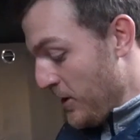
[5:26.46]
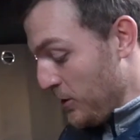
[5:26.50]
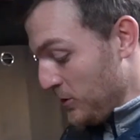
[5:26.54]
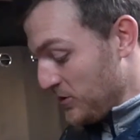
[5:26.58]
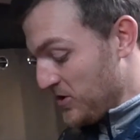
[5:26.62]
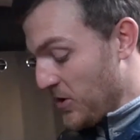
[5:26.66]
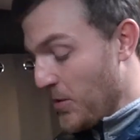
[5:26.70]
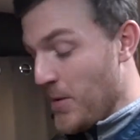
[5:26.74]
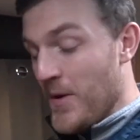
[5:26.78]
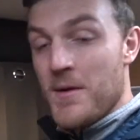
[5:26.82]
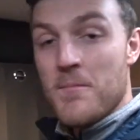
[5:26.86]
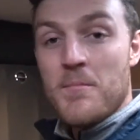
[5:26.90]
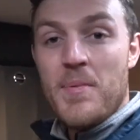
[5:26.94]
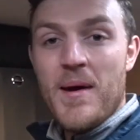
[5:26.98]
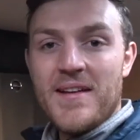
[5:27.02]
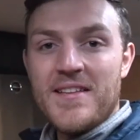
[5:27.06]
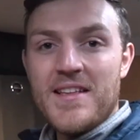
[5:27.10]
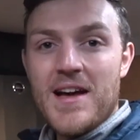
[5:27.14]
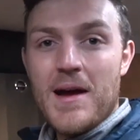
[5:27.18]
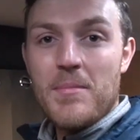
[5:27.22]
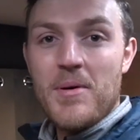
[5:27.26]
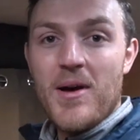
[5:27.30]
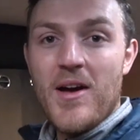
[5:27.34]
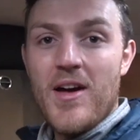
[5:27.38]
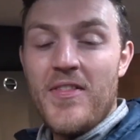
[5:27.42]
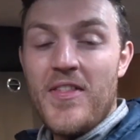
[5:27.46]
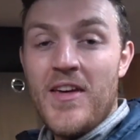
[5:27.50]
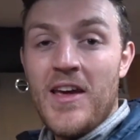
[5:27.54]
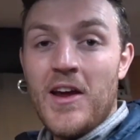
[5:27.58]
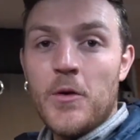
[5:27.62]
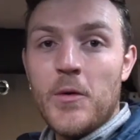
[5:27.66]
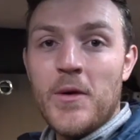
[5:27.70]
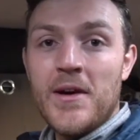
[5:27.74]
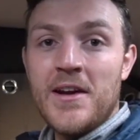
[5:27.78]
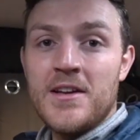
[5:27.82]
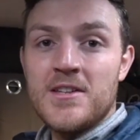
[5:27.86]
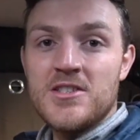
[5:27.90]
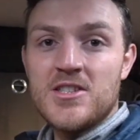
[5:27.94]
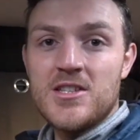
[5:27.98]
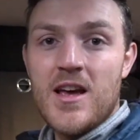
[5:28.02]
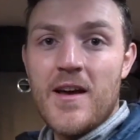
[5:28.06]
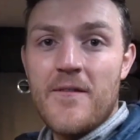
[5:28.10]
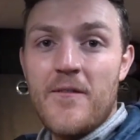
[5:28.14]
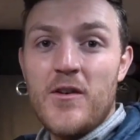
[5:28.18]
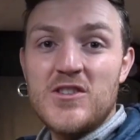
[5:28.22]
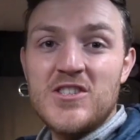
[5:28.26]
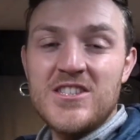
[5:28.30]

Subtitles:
also went and picked up the ingredients for